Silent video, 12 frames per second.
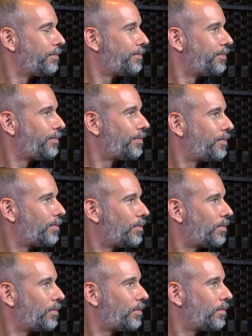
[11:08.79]

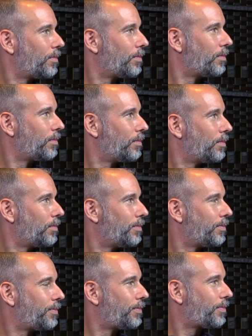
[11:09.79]

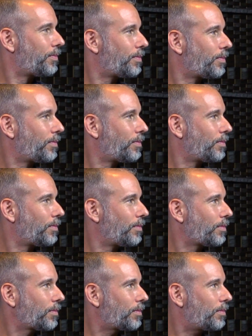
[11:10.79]

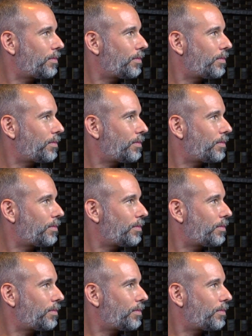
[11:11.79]
(silent)